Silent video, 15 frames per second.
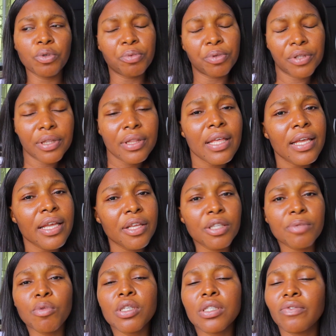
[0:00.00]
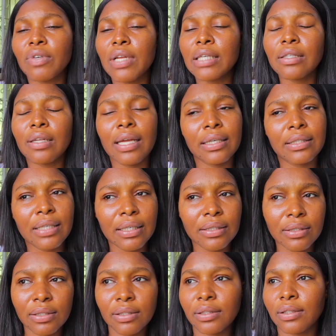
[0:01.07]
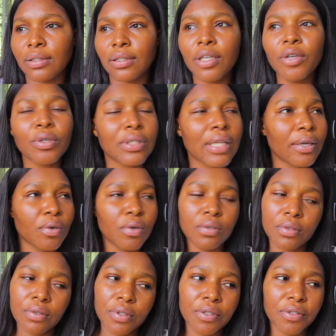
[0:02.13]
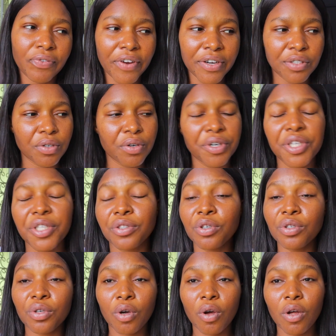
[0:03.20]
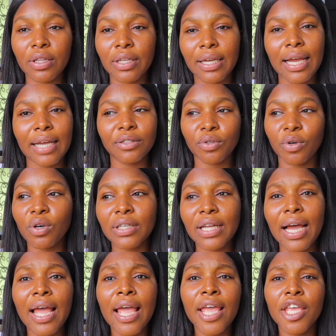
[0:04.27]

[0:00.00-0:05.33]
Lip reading: So thinking he's more civilized, like he was like, oh no, he's very sorry. He's gonna call the guy to order.